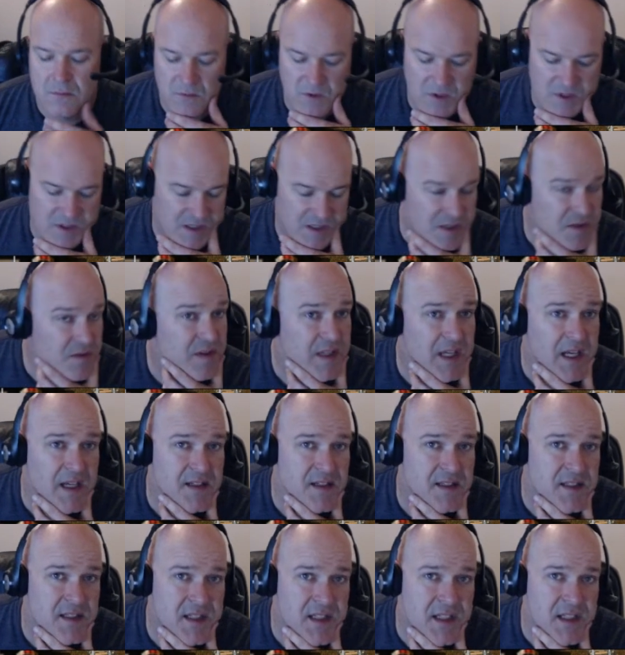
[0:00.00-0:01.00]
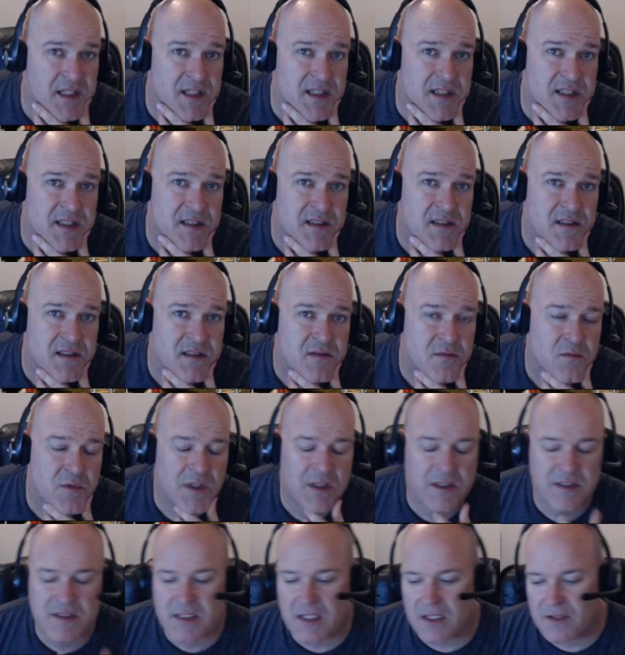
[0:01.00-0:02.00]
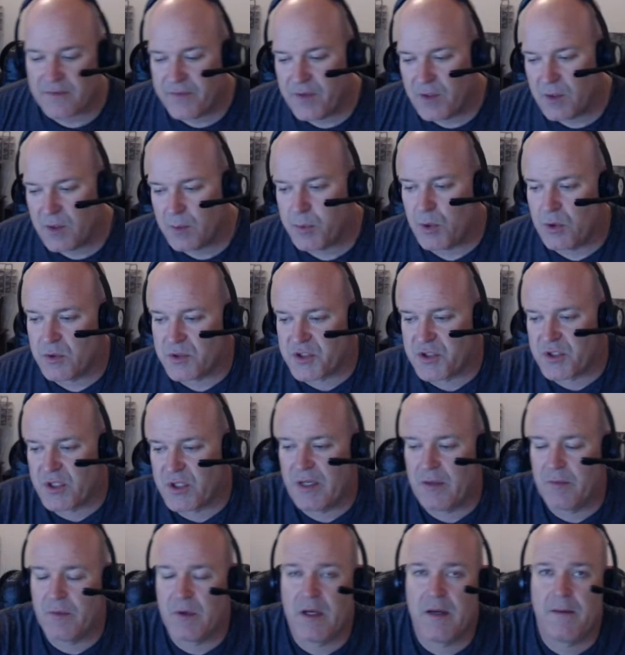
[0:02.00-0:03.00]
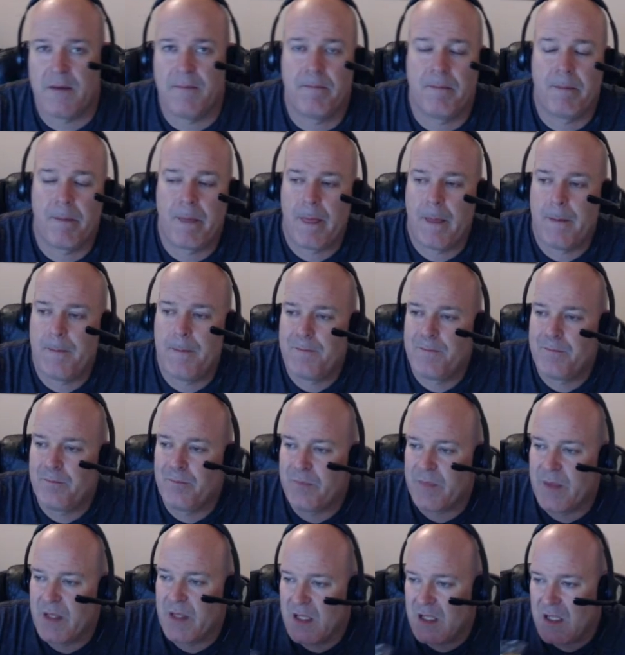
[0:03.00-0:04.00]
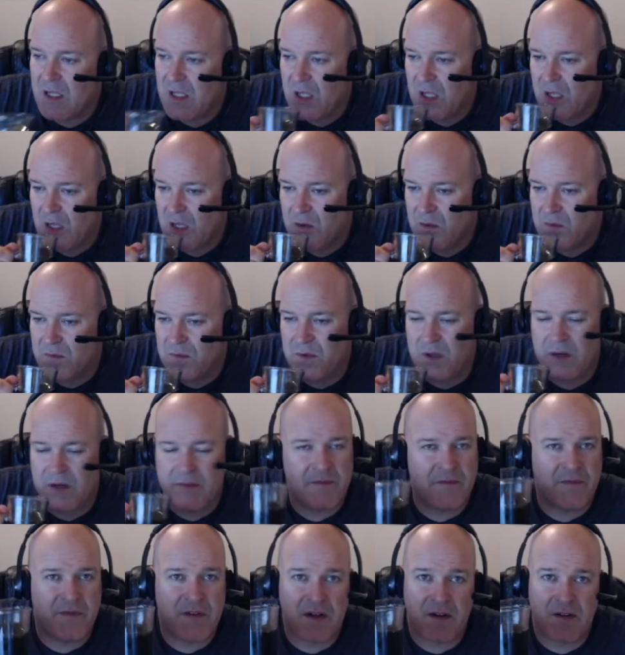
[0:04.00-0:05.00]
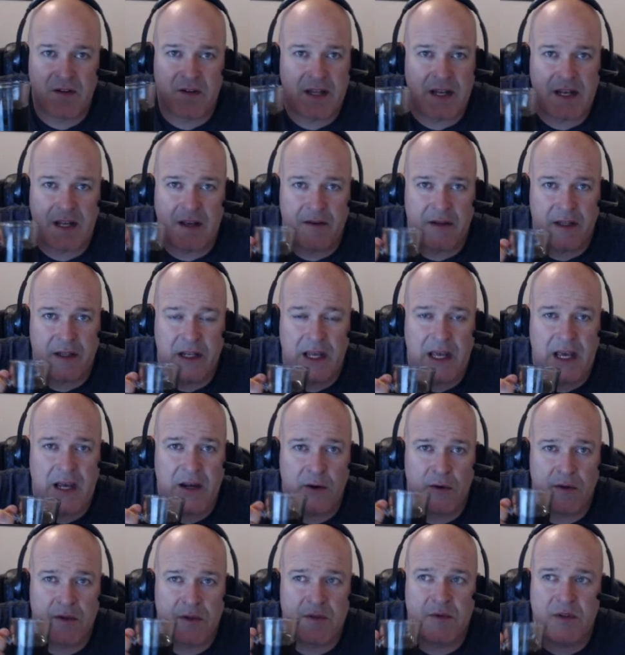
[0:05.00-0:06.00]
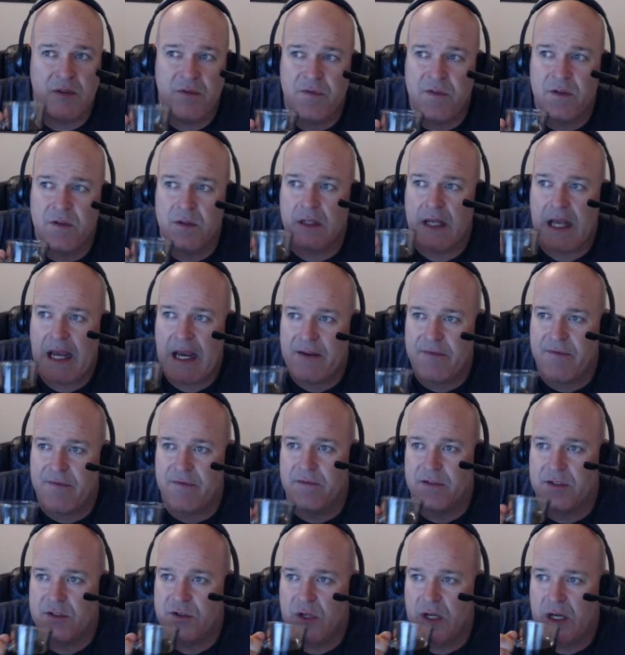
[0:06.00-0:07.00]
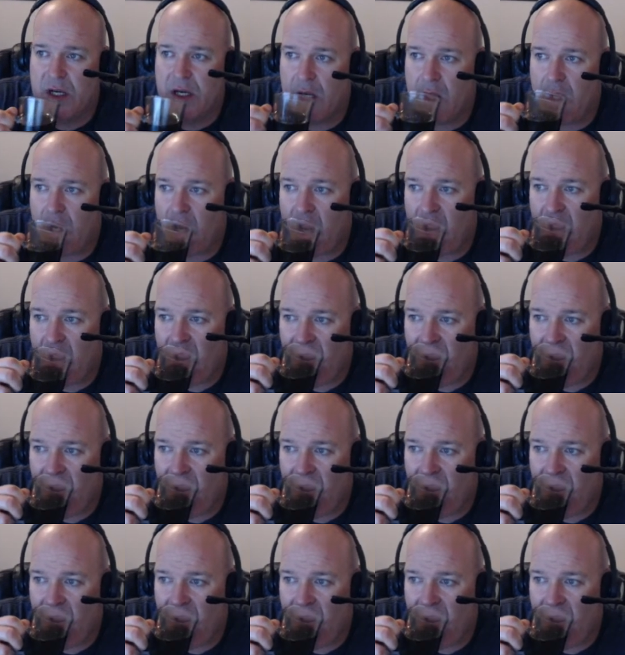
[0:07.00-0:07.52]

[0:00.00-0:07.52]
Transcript: what, 2,000 of these? Well, it's got to fill up a whole train, right? We haven't figured that out yet. How do we fill half of a train?